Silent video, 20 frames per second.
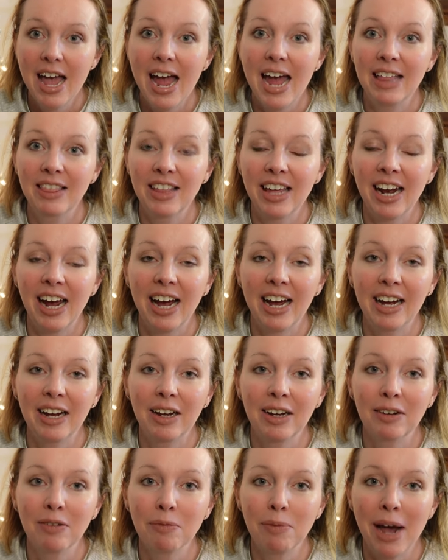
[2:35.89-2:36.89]
And then
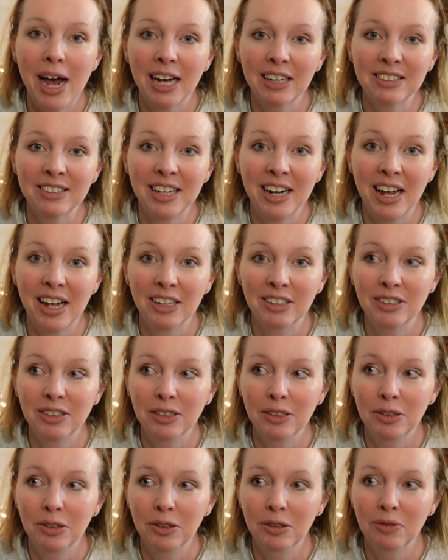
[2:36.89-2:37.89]
I passed it on
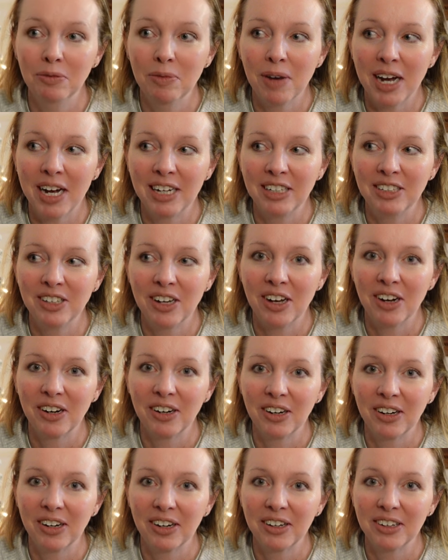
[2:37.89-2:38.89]
to my
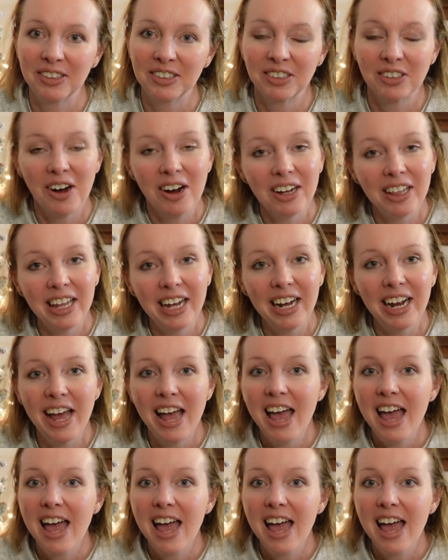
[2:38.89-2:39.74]
daughter, Scarlett.